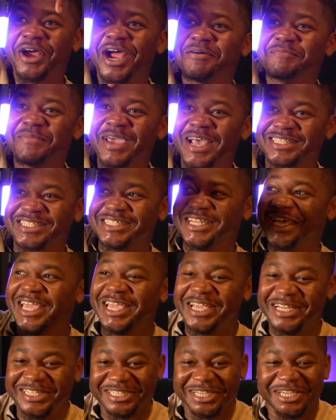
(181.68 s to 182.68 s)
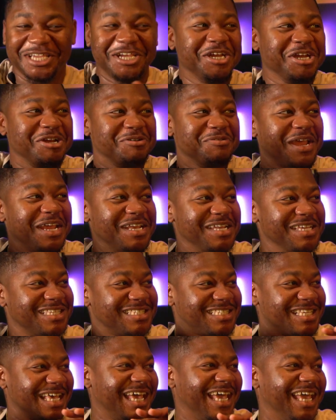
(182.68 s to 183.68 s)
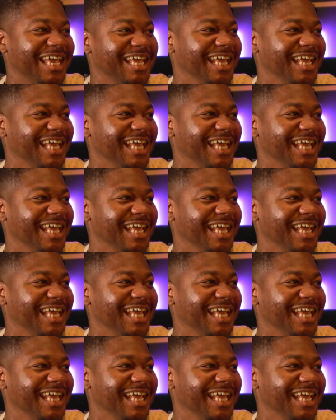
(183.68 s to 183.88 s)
where I'm at today to curate this set.